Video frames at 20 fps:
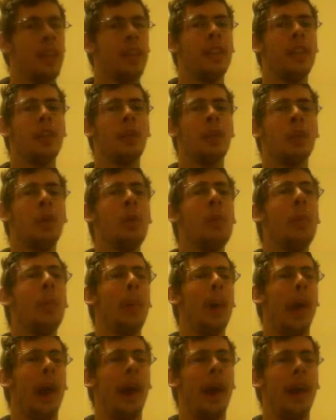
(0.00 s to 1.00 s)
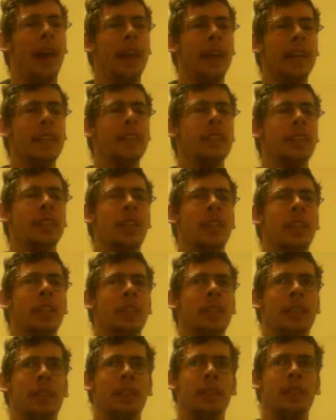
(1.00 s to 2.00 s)
The group I had
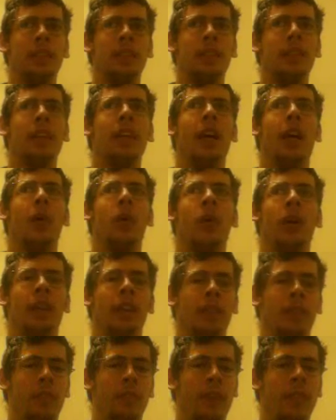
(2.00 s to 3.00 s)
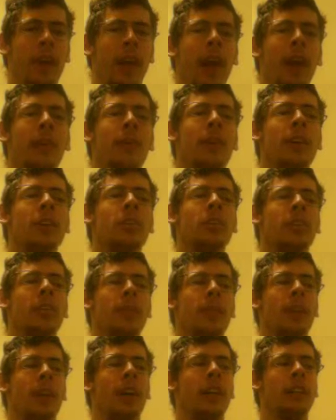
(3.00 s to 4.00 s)
chosen to go with for my immersion
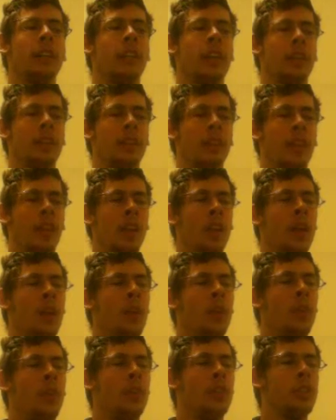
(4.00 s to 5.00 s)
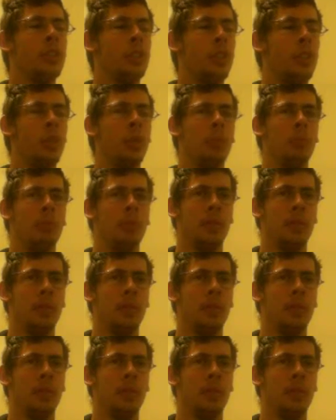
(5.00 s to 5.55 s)
project was Troop.